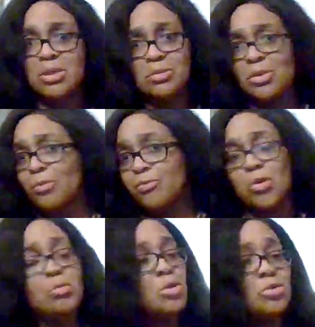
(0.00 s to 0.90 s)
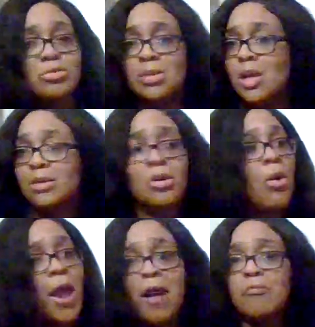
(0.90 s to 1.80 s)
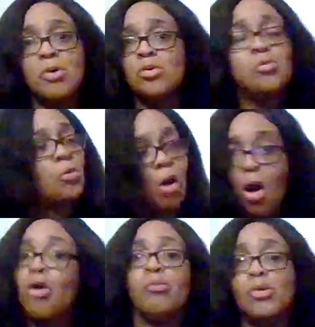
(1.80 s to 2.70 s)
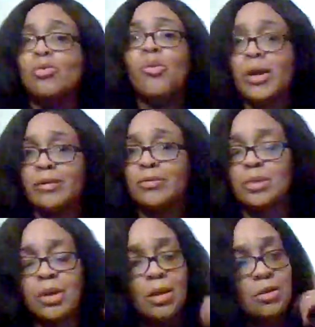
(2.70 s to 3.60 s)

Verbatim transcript: you know full moon you know half moon whole moon whatever